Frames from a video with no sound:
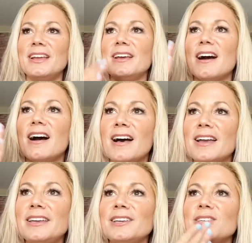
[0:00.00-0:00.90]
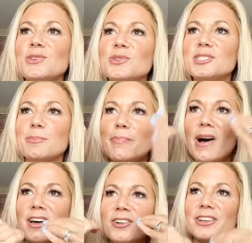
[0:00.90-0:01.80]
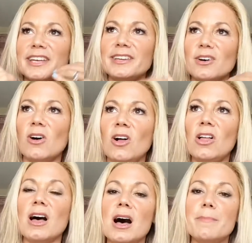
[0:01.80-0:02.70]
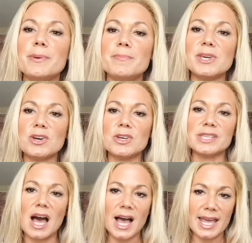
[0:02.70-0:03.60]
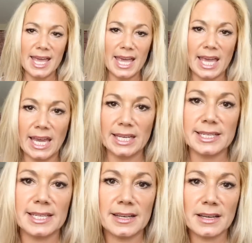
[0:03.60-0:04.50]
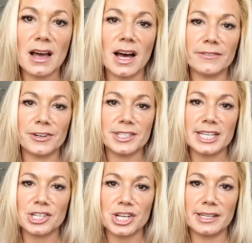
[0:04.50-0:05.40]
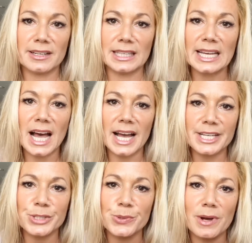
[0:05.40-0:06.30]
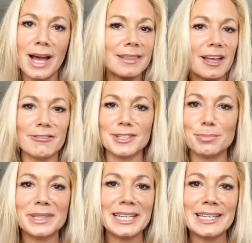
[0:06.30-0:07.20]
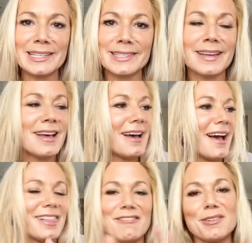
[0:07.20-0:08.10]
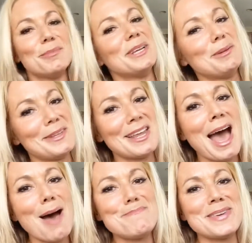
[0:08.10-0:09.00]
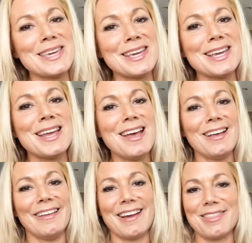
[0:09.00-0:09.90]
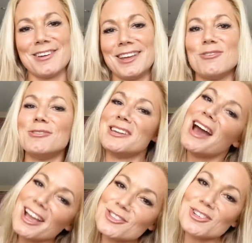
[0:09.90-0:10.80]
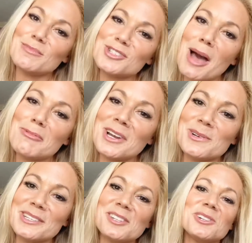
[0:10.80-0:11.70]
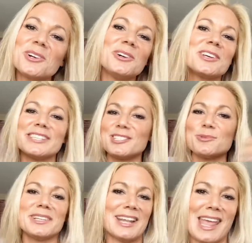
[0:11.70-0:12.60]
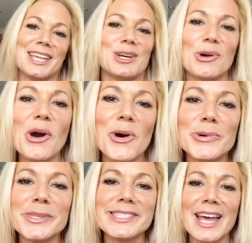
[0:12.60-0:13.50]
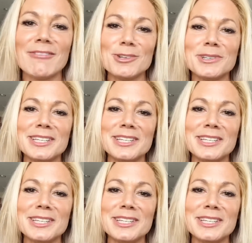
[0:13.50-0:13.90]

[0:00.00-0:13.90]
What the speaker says: I used to bottle it all up because I hate confrontation. I love to please. I love everybody to be happy. I thought I'd own an ice cream shop when I was a little girl because I just wanted to hand out cones to everyone in the